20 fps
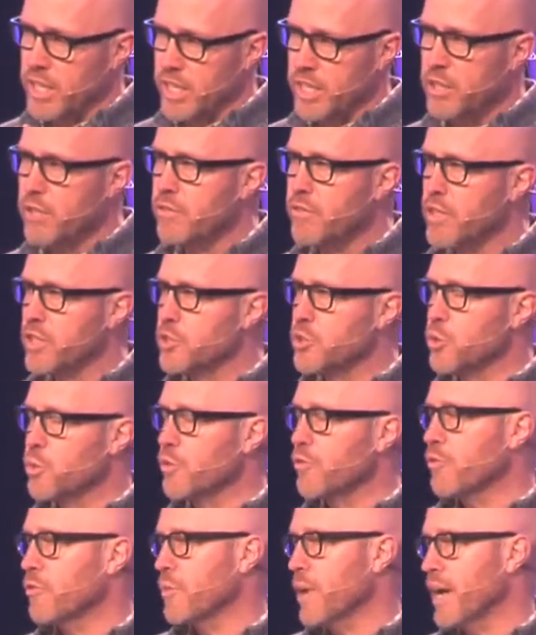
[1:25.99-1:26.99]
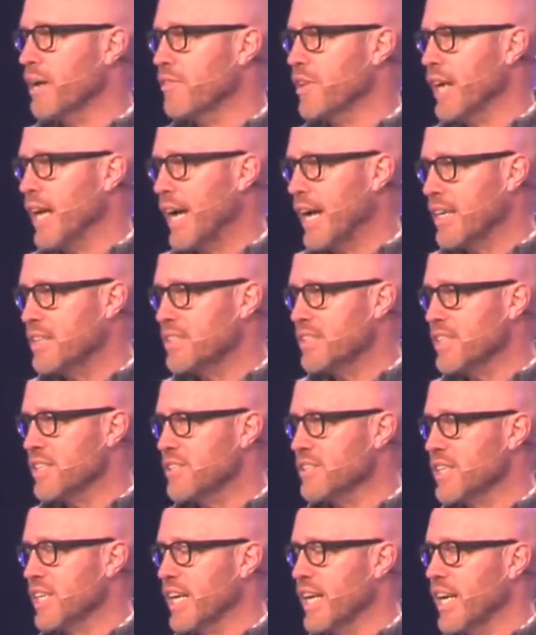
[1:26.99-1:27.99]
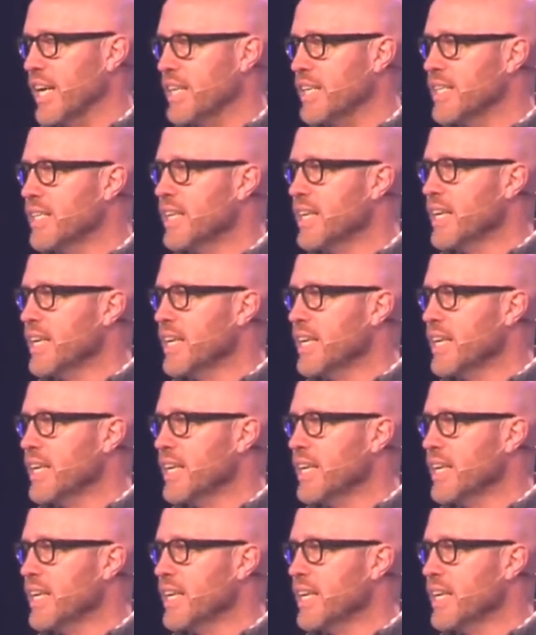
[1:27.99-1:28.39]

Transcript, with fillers: individual from having access to God.